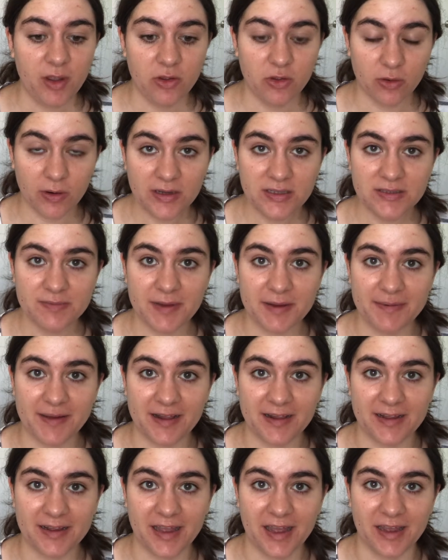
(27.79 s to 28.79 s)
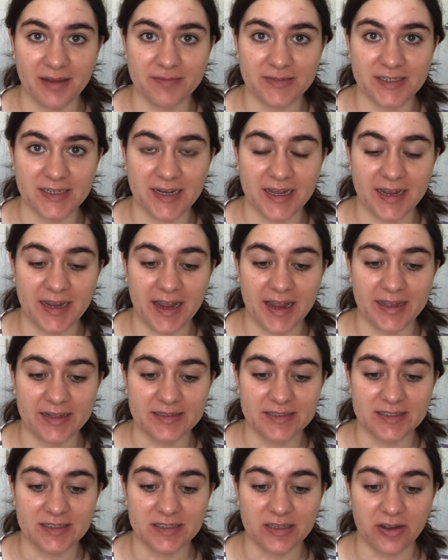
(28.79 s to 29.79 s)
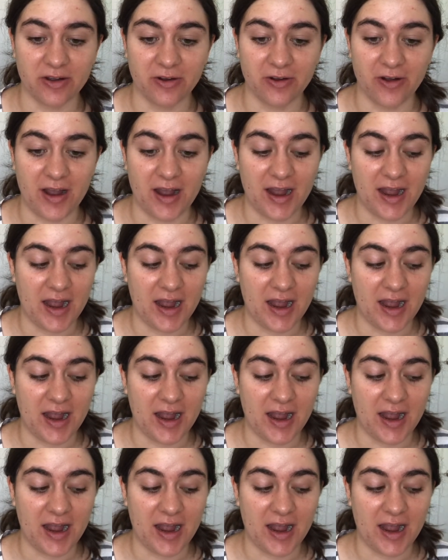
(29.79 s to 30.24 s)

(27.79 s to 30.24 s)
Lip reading: the rest of my palette came today, and so